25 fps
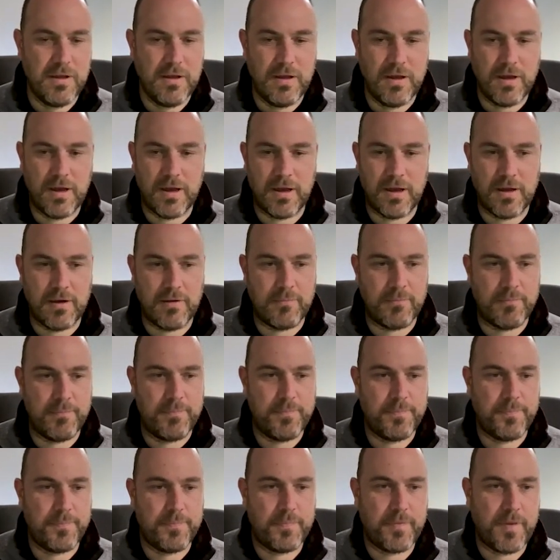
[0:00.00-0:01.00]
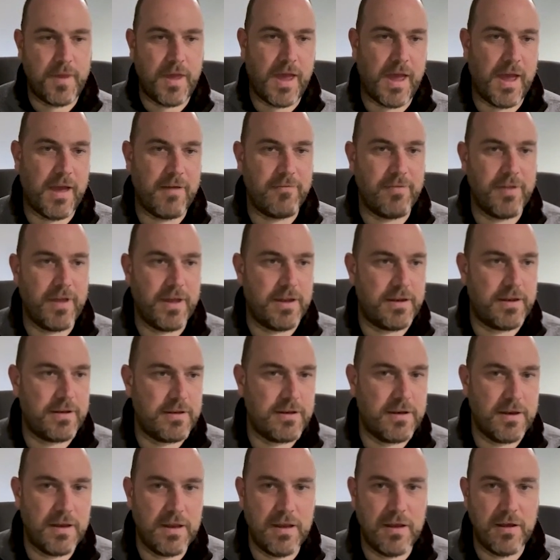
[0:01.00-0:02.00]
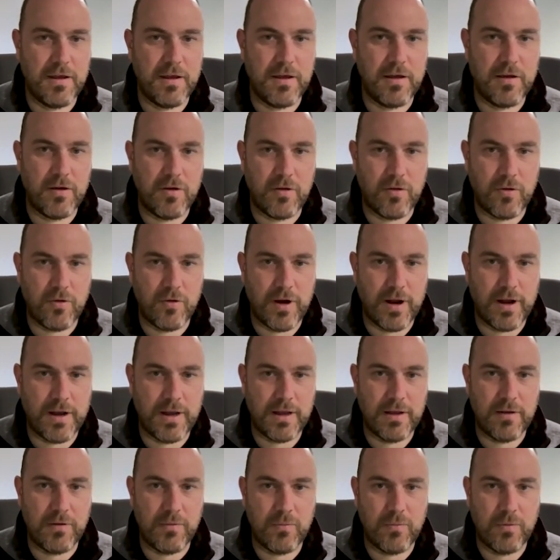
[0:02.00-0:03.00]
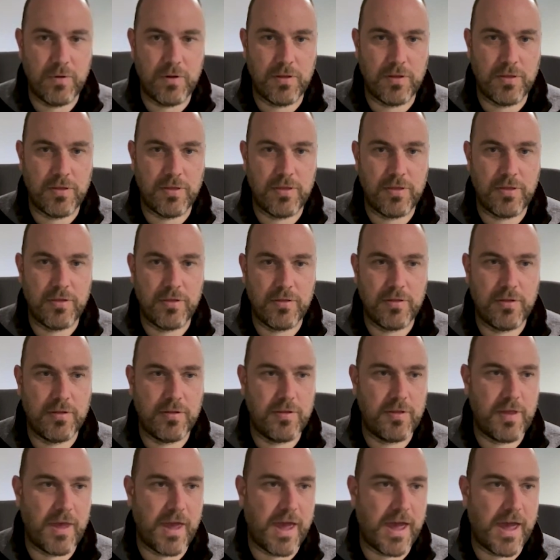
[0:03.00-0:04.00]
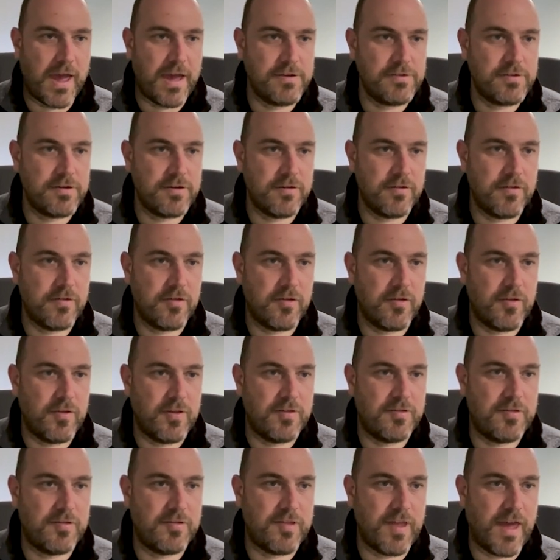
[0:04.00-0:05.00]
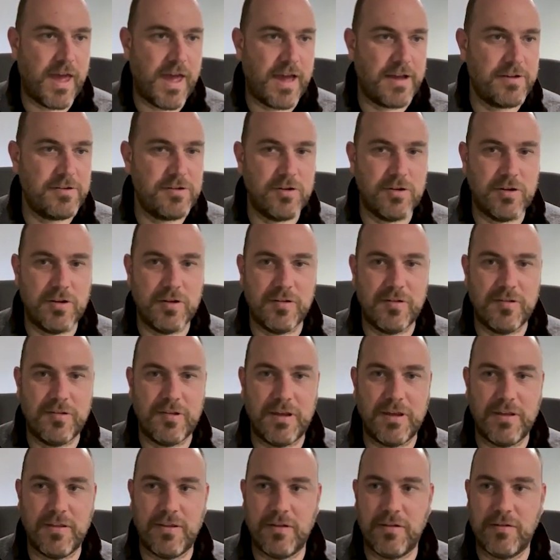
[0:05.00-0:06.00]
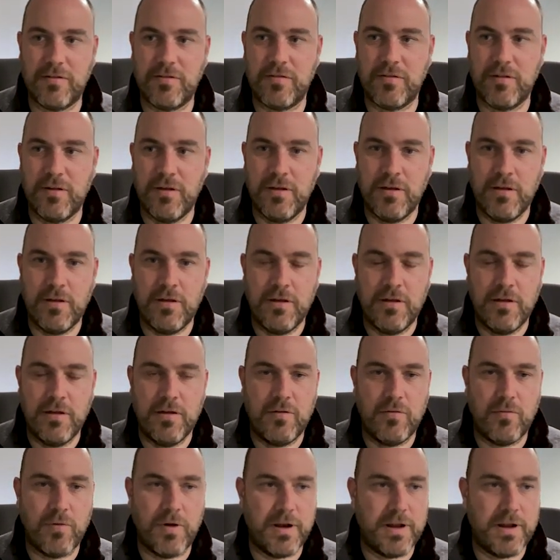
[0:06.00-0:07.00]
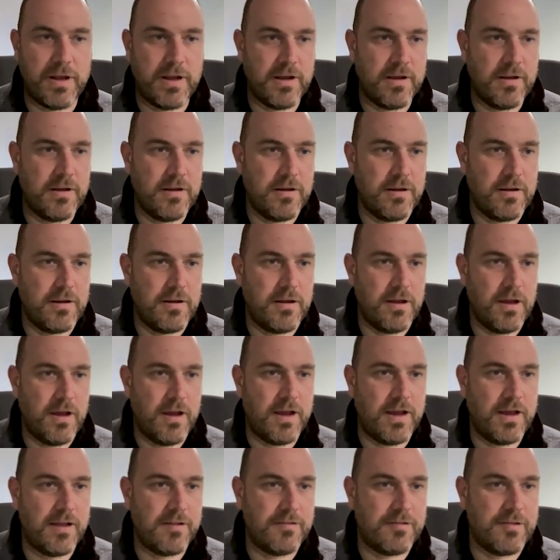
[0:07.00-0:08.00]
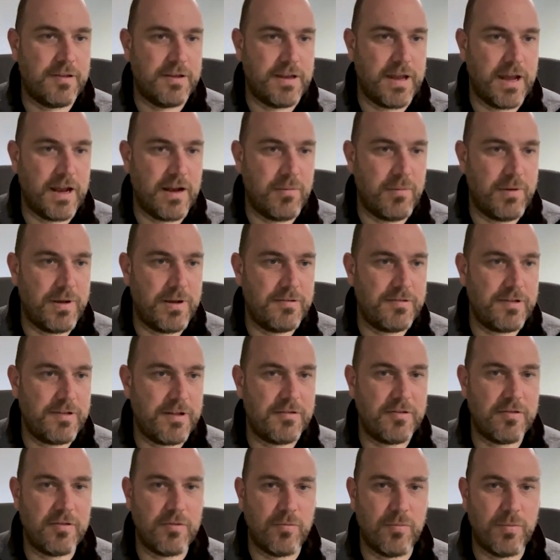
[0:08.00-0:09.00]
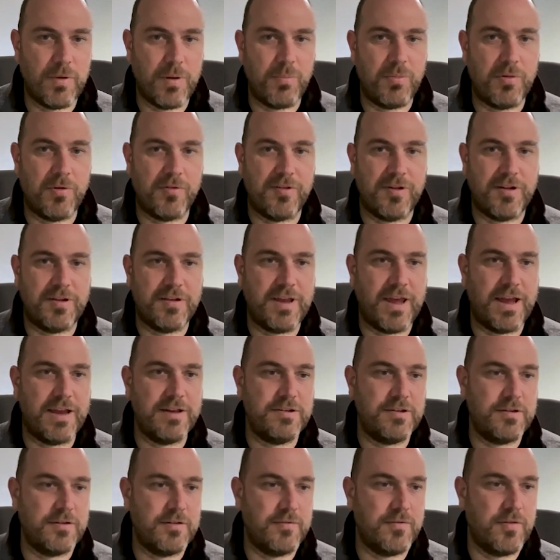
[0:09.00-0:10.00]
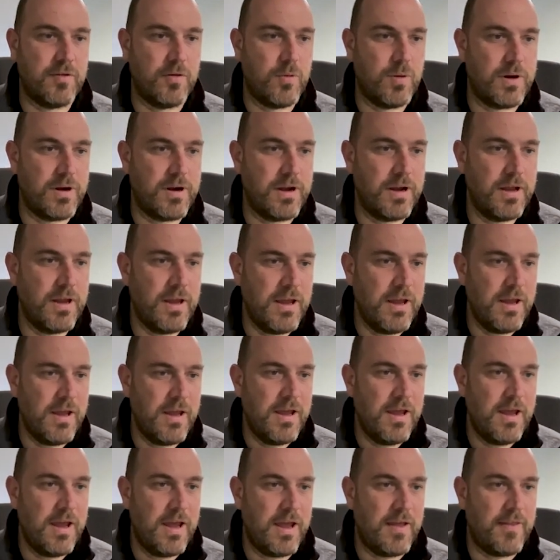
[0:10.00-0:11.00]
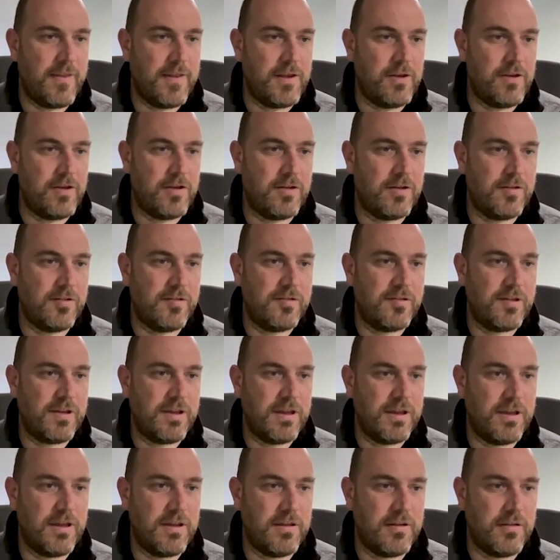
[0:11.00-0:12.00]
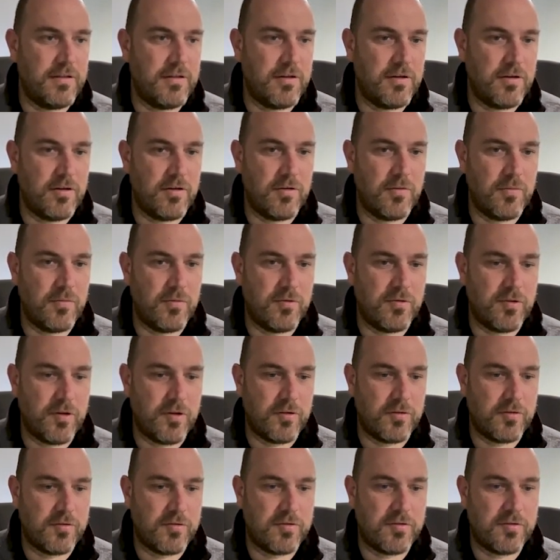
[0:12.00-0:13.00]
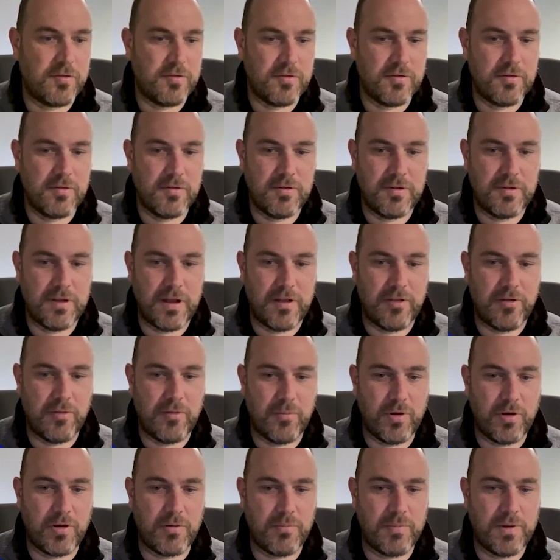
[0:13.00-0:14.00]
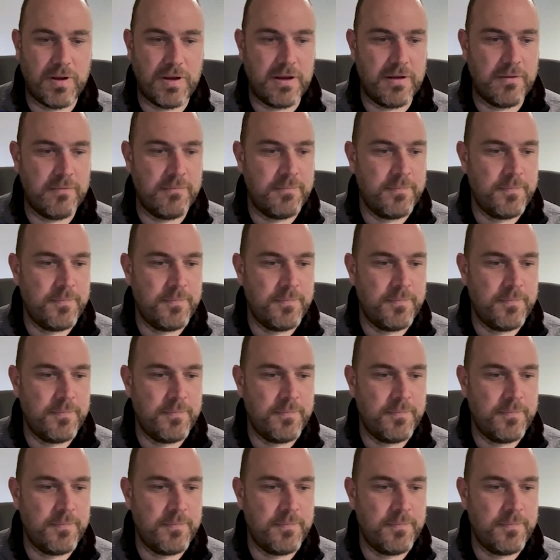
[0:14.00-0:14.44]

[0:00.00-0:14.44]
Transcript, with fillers: Um, I have that here already with the hash. And so this is the hash you can see that's running against the database. That's the representation of the query. And then you can see the results down the bottom here.